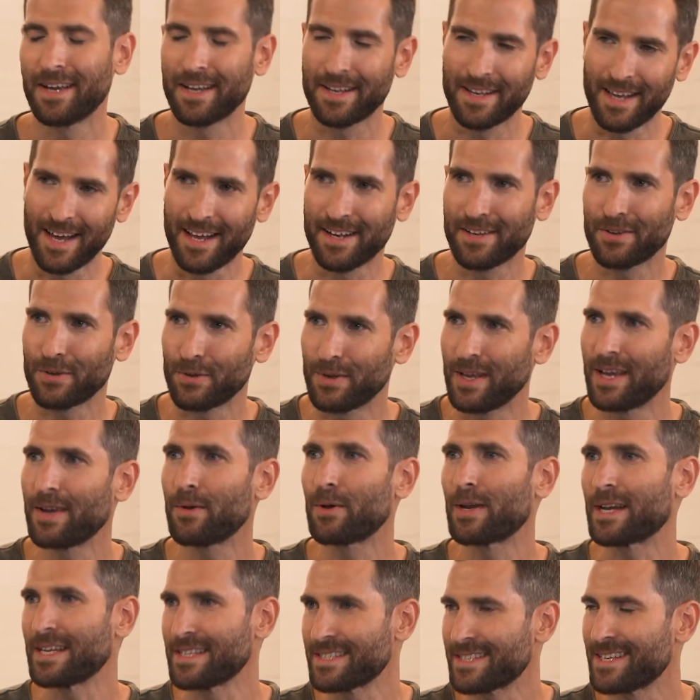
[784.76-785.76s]
Dan, today
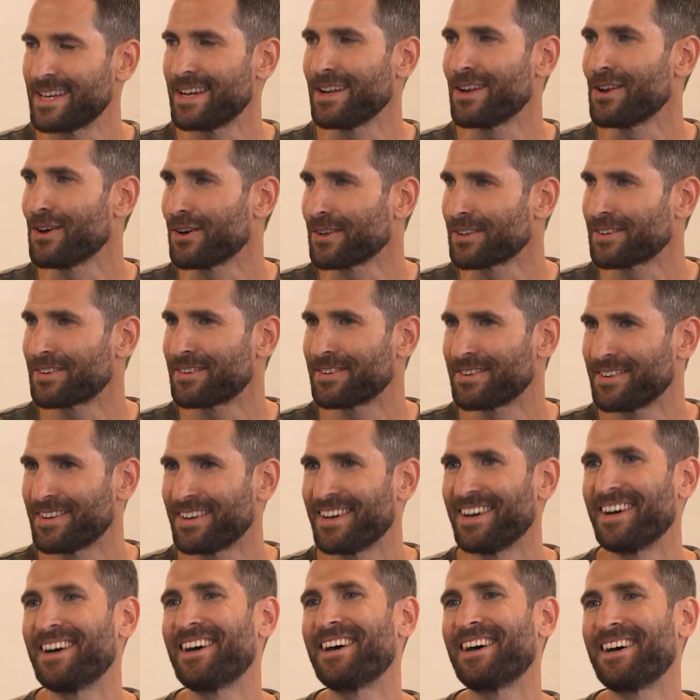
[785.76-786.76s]
we can say a lot.
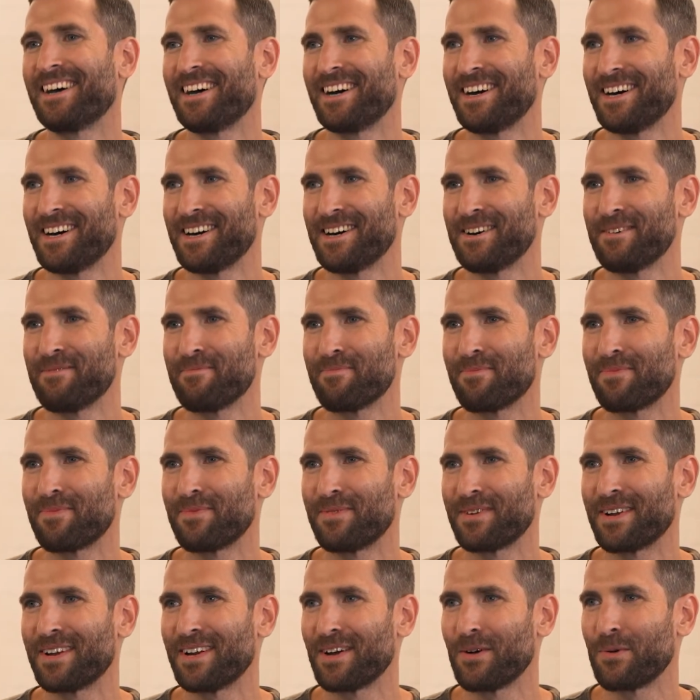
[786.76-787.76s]

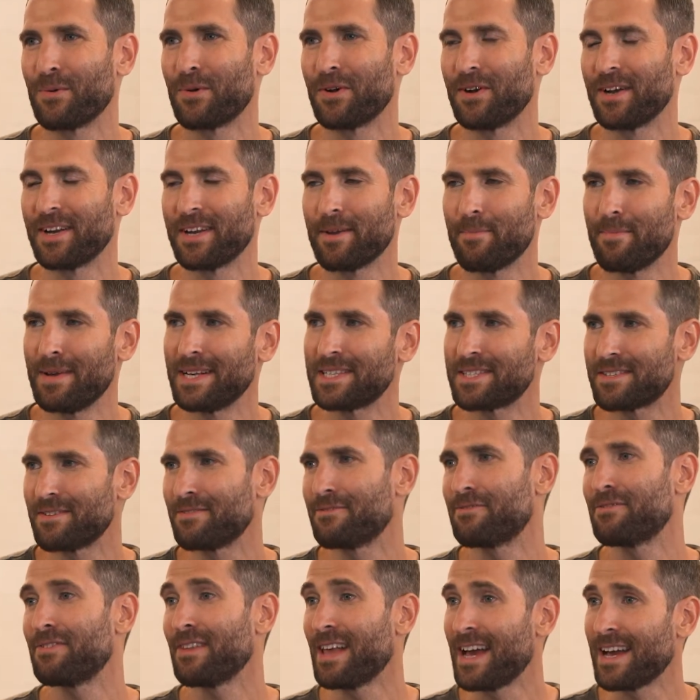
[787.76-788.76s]
We're in the midst of
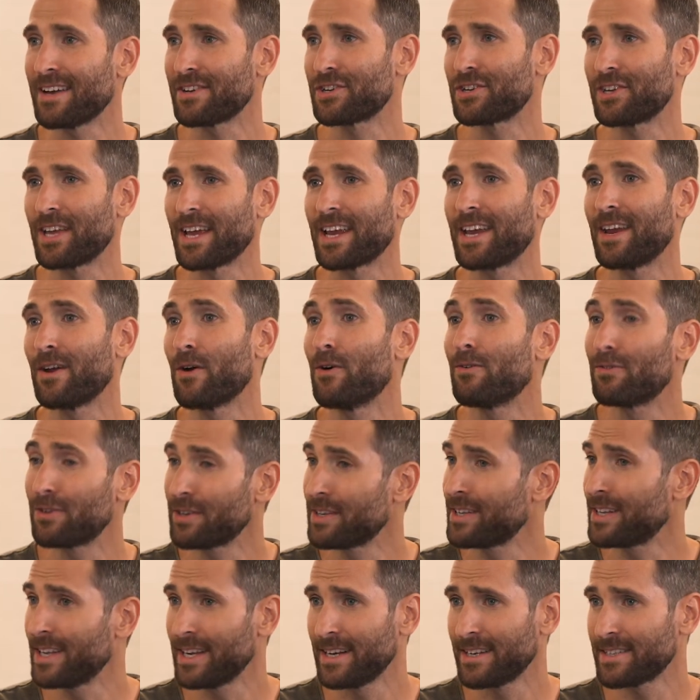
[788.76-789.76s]
Flash taking over
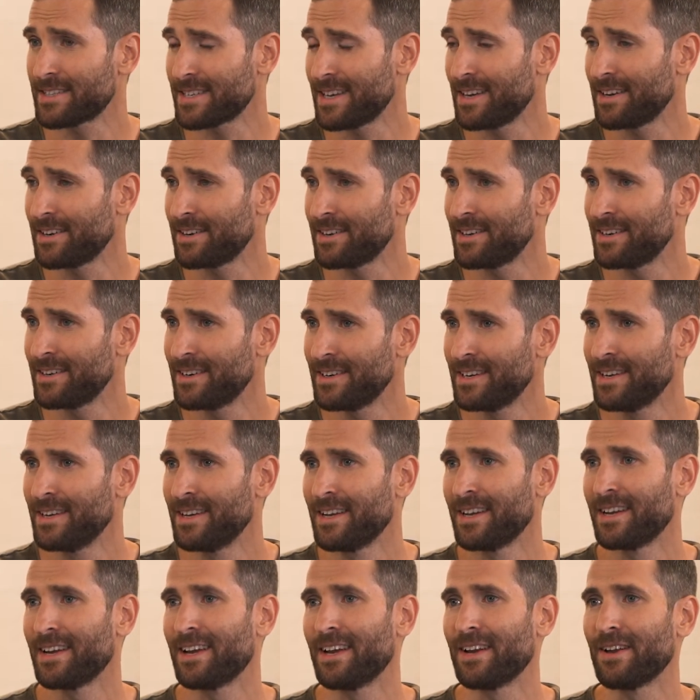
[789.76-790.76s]
the data center,
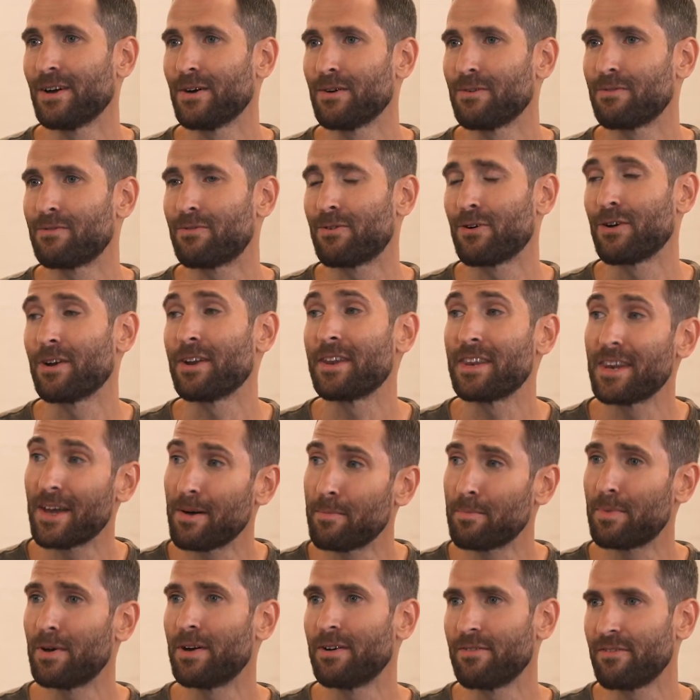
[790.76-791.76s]
for a
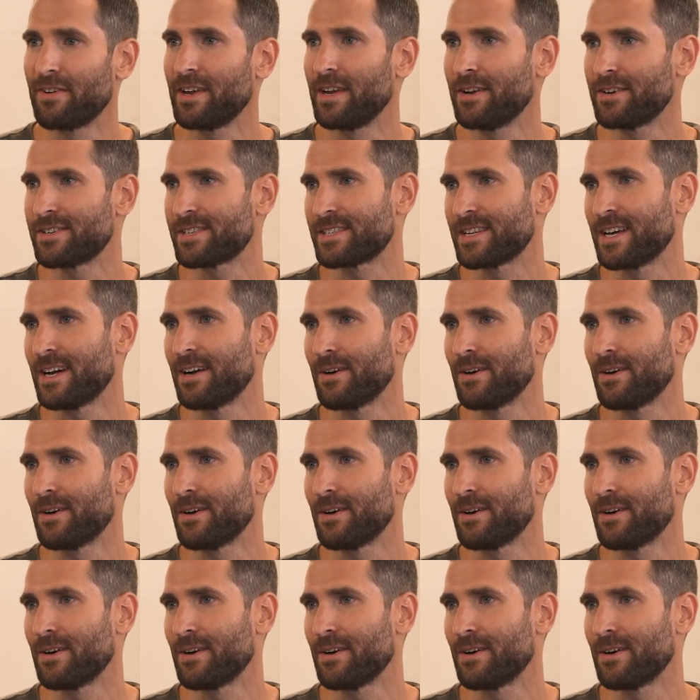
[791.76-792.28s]
number of years now.